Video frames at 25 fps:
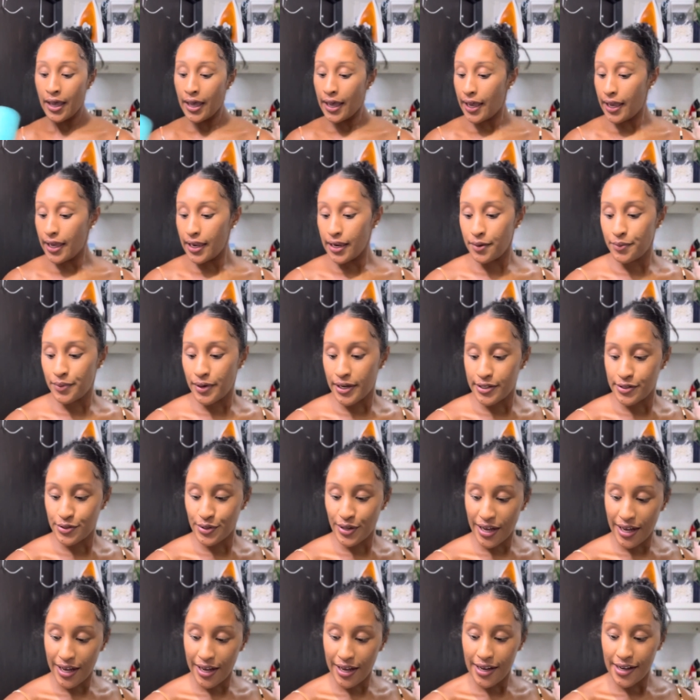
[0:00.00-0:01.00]
Anyways, you
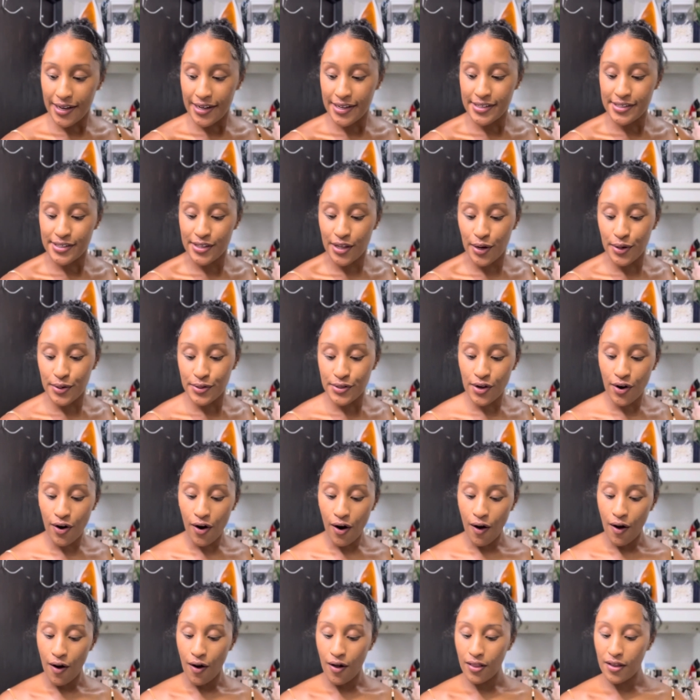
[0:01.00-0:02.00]
guys, those are
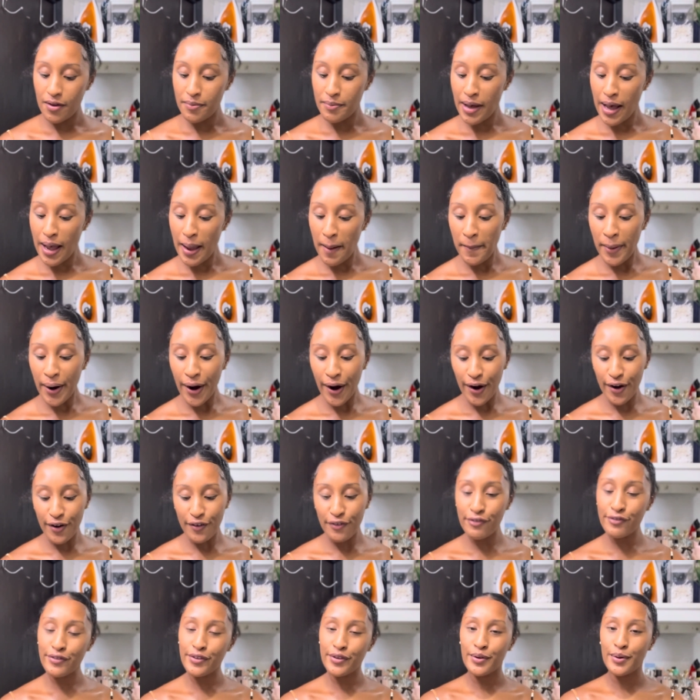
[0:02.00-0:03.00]
all of my
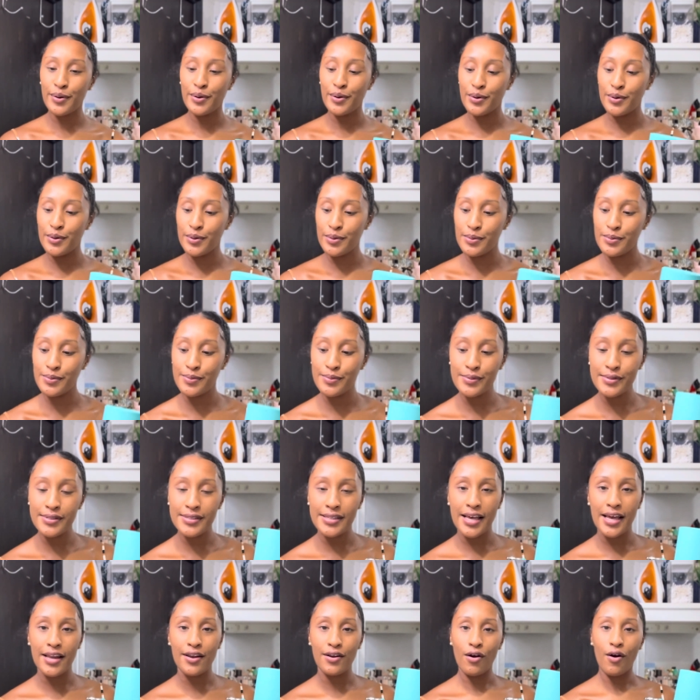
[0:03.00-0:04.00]
perfumes
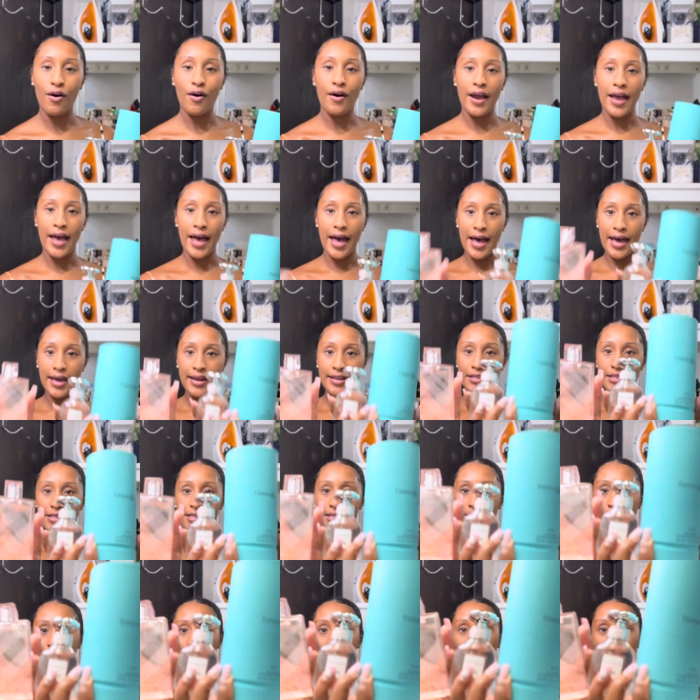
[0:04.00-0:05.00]
that are added
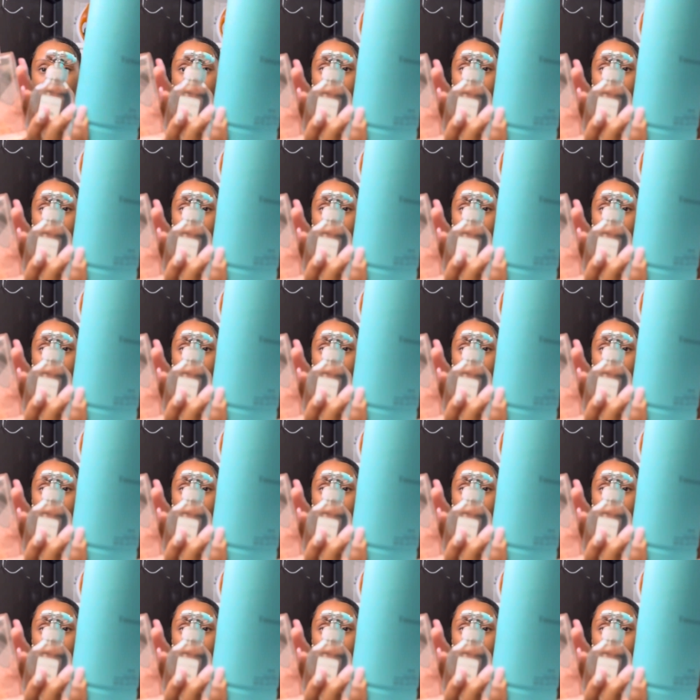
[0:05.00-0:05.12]
to my